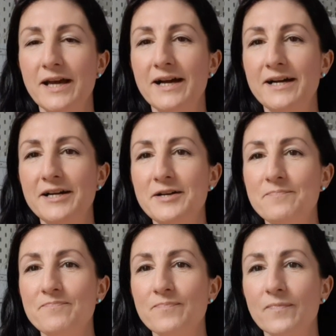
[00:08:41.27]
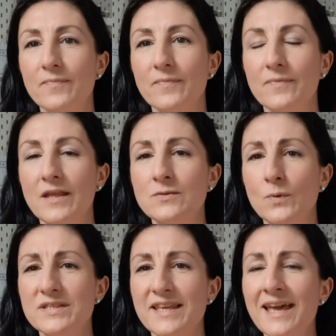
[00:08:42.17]
It's
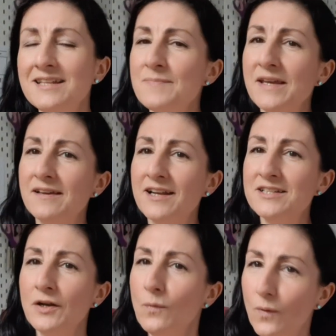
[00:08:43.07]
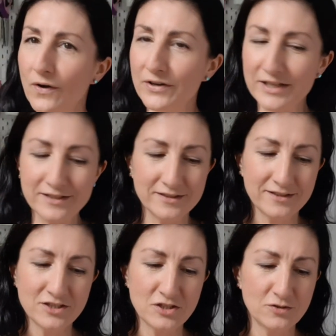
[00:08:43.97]
always scared me, and I don't know why. I
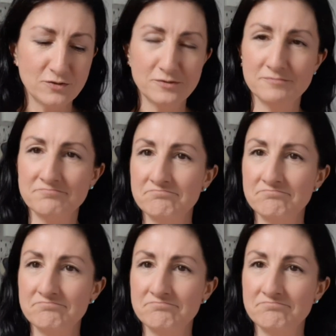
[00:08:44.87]
just thought,